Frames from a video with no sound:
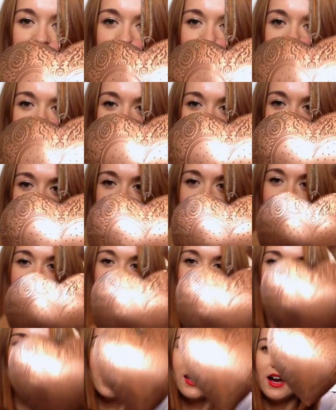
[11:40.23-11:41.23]
this.
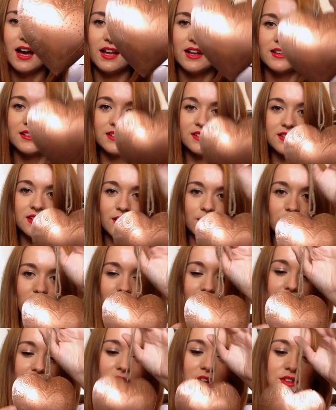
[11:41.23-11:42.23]
And as I said, I'm going
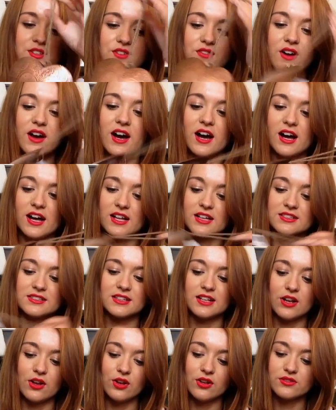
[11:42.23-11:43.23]
to have loads of hearts
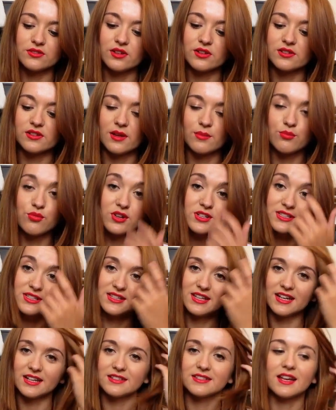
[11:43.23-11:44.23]
and loads of like pretty
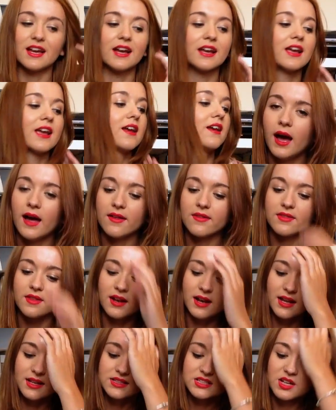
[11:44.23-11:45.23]
things hanging. And the
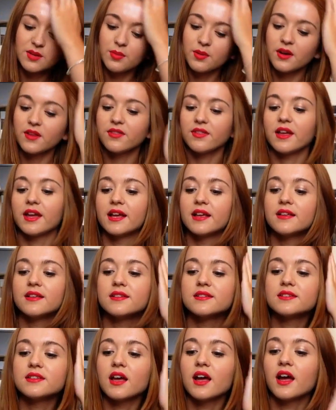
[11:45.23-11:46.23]
last couple of
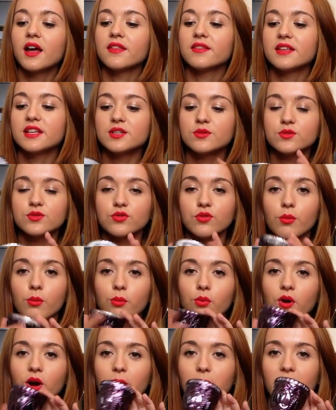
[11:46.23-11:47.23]
things, this was from
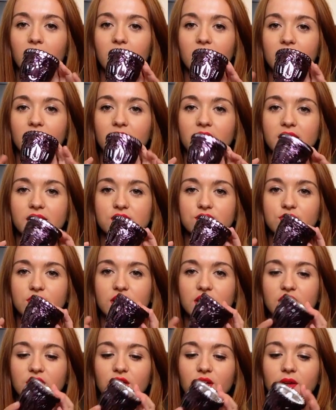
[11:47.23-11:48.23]
Primark and it's
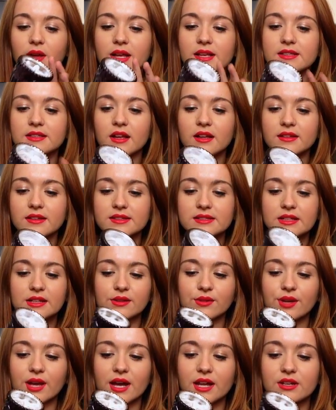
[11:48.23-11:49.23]
really cute. It's like this
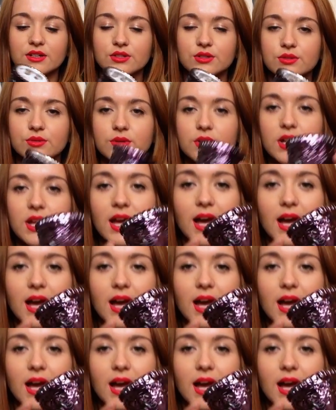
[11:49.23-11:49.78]
little candle